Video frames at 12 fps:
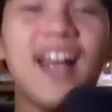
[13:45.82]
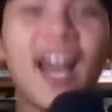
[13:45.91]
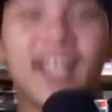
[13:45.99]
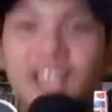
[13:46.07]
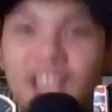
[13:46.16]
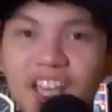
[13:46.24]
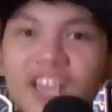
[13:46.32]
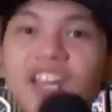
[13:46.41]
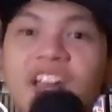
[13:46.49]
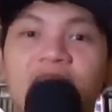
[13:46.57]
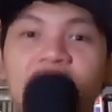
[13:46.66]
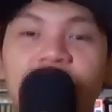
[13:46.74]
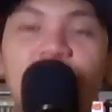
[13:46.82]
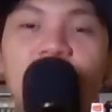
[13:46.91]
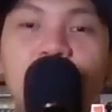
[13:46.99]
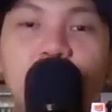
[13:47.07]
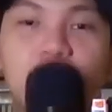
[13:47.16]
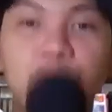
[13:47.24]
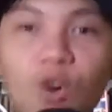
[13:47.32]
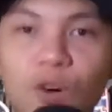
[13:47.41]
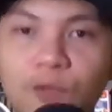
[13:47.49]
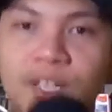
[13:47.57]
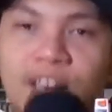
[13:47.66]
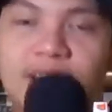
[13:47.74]
Like he
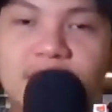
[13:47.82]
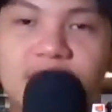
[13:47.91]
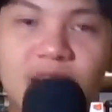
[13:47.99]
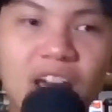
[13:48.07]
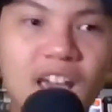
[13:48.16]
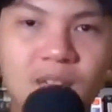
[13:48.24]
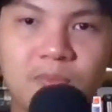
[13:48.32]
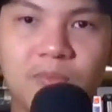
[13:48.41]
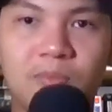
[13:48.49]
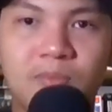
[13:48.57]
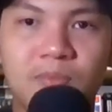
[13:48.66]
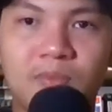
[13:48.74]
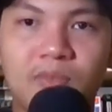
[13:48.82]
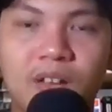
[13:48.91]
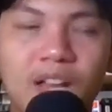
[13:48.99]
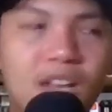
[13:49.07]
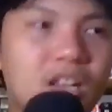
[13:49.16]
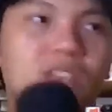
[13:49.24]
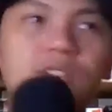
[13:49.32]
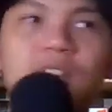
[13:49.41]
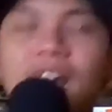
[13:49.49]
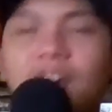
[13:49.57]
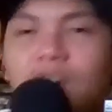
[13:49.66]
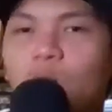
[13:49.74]
improved his game. And it's
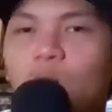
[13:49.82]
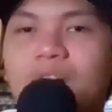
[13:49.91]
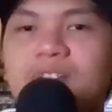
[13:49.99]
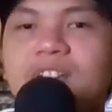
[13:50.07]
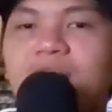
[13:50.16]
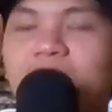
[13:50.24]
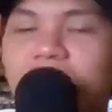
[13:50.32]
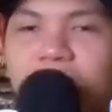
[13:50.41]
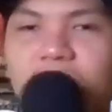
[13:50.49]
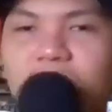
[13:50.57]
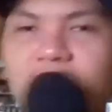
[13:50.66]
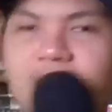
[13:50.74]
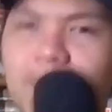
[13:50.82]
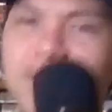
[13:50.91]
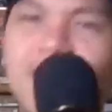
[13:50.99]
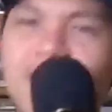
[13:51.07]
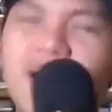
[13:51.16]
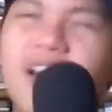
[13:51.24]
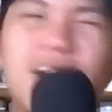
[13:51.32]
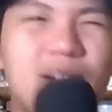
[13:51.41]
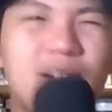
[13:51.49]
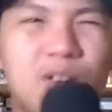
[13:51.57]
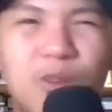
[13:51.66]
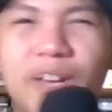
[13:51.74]
like you're watching a young Damian Lillard
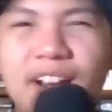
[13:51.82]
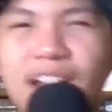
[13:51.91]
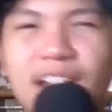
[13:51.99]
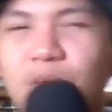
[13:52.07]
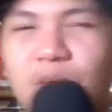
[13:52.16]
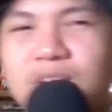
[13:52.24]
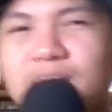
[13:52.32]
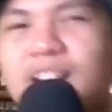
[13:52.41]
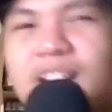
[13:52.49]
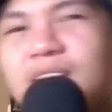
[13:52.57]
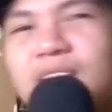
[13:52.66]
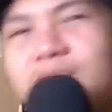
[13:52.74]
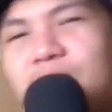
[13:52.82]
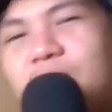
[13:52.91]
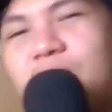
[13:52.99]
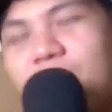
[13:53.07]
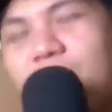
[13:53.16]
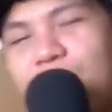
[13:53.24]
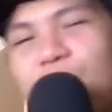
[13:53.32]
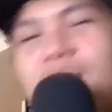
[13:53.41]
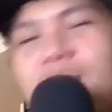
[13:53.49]
looking like watching like, Anthony